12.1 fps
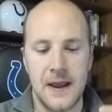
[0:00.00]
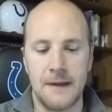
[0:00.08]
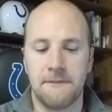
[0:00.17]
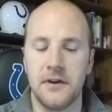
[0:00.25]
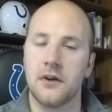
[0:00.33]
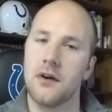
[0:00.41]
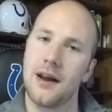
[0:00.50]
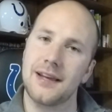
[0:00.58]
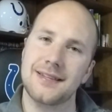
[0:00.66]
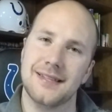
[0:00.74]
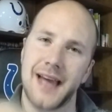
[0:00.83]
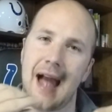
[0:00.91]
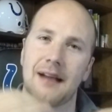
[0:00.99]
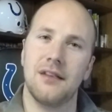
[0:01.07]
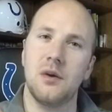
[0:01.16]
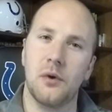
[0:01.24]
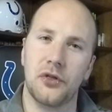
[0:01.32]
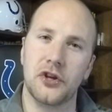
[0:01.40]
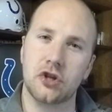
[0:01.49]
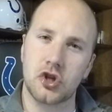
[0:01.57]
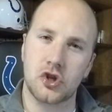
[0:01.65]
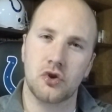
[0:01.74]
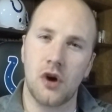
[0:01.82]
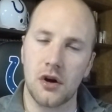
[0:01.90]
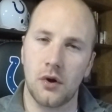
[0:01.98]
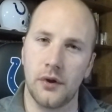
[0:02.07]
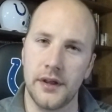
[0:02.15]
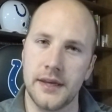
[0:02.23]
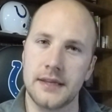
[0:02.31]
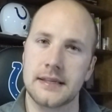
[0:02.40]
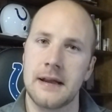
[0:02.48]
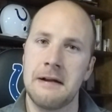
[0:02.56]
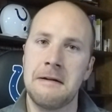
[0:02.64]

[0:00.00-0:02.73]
and figure out exactly what the struggle is